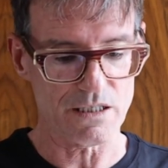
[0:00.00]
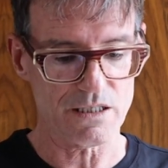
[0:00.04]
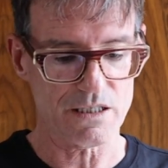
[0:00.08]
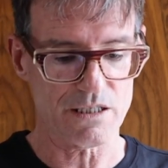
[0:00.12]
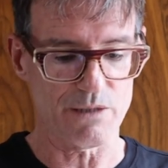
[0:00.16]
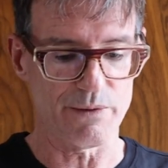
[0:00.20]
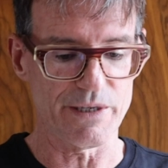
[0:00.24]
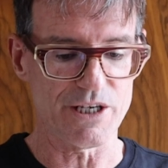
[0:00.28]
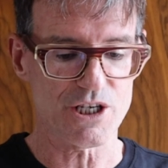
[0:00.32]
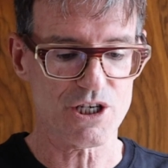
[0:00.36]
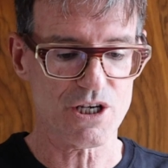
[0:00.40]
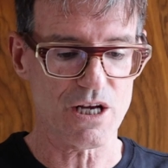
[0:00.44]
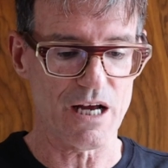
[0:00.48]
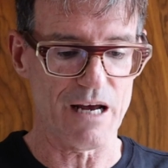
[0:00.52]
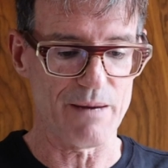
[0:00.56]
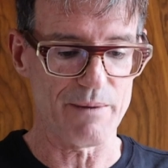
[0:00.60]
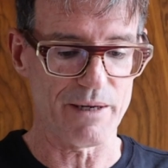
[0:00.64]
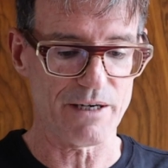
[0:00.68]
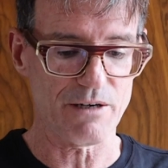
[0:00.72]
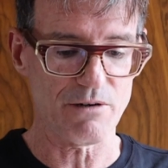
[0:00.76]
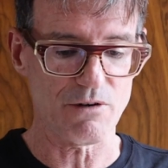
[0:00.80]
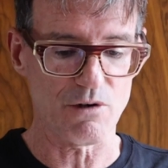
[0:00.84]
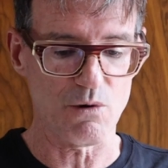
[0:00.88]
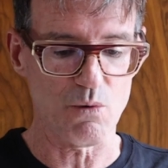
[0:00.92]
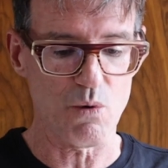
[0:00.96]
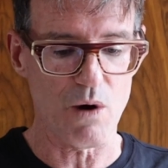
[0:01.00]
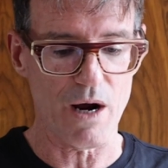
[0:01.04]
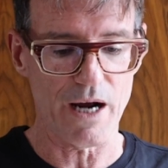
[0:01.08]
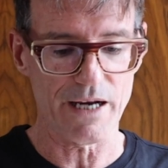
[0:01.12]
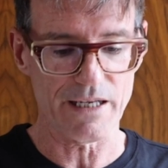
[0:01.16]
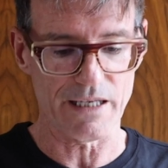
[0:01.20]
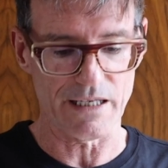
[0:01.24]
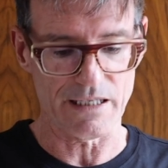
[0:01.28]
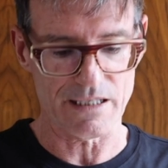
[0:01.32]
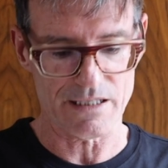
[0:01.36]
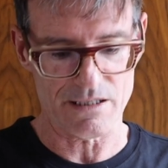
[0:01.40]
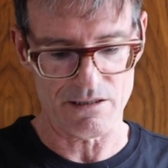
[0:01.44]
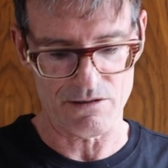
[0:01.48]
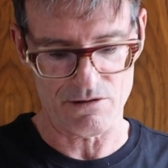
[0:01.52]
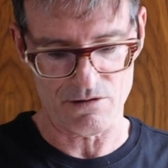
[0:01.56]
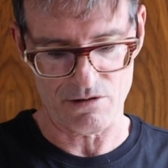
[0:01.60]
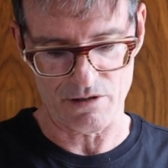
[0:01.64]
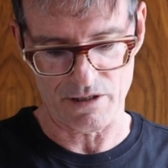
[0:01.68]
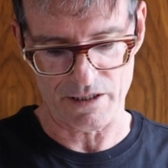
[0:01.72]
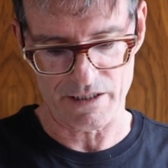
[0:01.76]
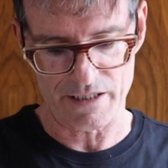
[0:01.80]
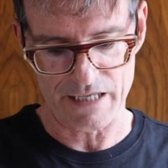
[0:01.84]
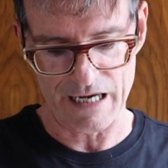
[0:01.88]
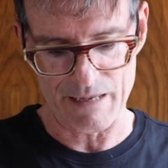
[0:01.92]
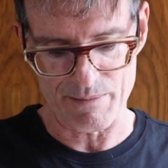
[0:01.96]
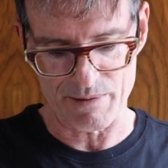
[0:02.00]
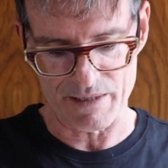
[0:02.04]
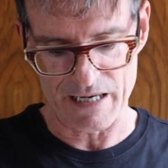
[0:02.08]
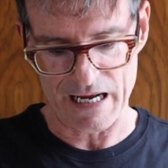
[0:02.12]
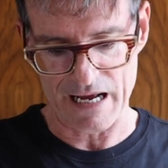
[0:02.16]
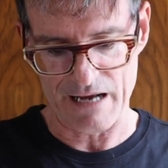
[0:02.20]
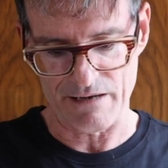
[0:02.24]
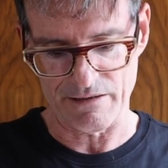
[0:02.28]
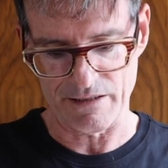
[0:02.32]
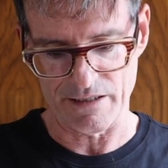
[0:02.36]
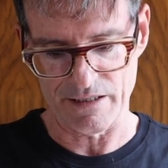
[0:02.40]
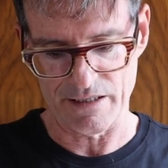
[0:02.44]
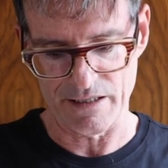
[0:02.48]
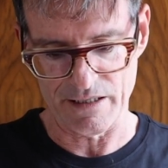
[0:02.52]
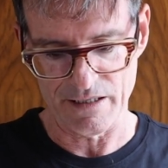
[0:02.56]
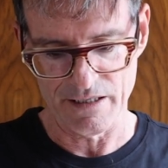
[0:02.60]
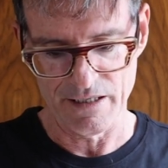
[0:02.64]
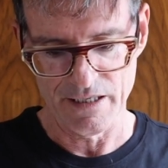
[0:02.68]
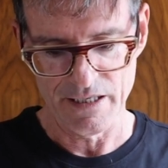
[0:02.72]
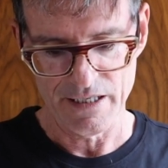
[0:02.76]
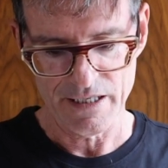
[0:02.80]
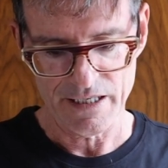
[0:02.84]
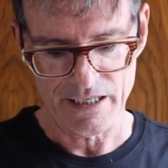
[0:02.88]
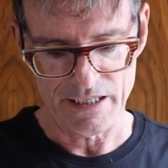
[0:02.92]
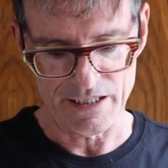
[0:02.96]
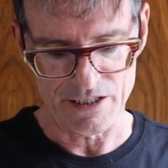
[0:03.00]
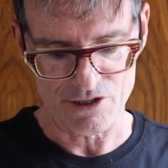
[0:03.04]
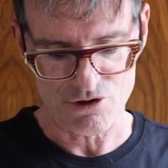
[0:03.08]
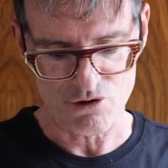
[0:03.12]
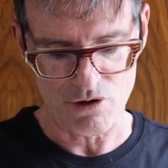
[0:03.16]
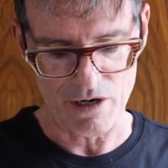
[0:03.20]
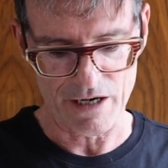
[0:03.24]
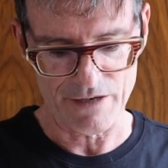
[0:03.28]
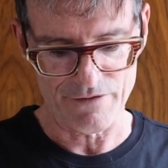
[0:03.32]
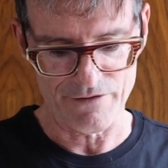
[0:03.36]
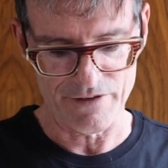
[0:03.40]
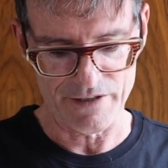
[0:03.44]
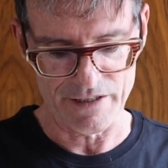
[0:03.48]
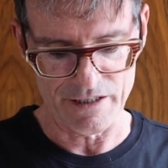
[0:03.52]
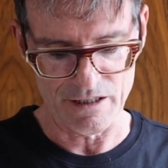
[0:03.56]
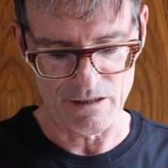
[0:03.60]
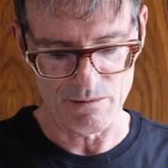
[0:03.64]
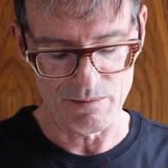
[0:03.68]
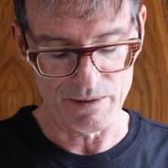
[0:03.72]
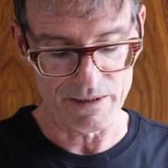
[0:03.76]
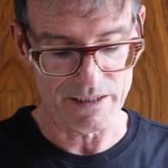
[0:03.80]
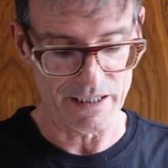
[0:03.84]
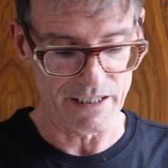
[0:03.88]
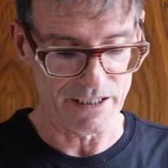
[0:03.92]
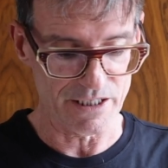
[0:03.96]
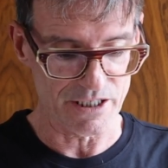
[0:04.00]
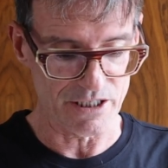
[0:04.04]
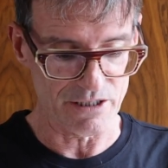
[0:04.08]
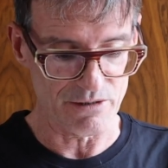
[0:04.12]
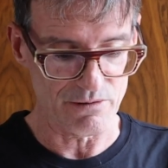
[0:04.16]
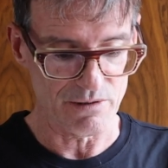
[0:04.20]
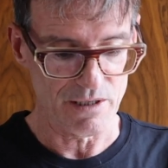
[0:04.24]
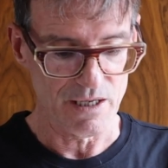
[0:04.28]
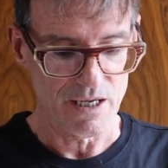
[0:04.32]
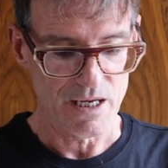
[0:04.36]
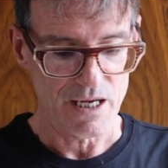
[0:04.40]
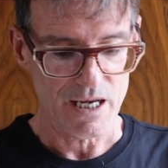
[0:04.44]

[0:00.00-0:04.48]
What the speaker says: So each time, I don't know why they sort of taper down in the stride video, but they do.